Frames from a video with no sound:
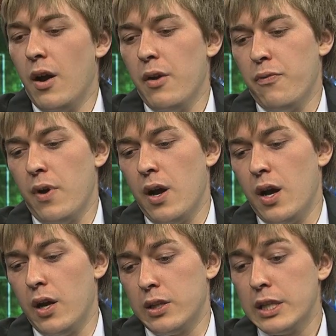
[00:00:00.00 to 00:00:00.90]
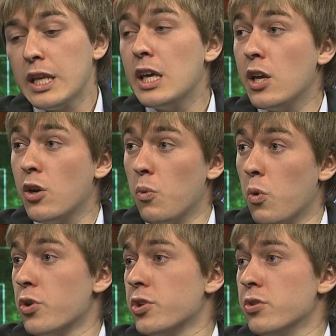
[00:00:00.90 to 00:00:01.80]
if a uh, league
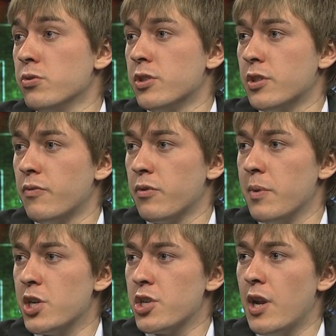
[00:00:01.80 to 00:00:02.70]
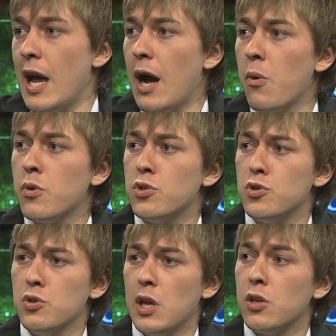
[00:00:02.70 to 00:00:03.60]
were to use this information, how would,
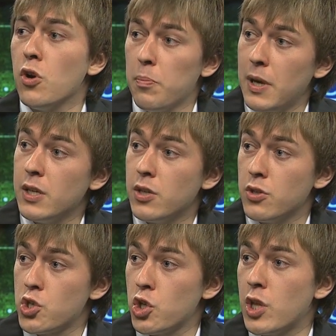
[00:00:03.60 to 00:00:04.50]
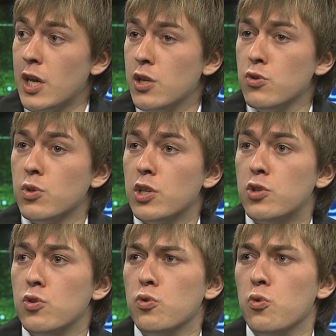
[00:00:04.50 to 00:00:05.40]
in your opinion, should they use it
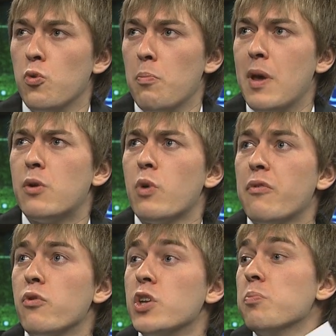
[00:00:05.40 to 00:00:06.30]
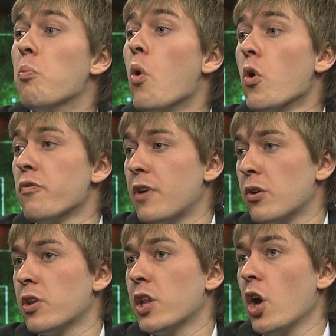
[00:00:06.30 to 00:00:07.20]
to make referees more
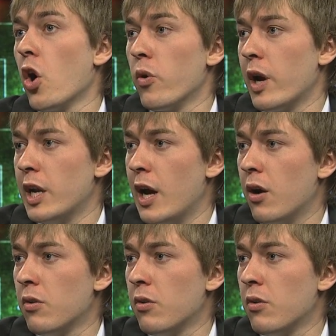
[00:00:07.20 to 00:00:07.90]
fair than they are right now?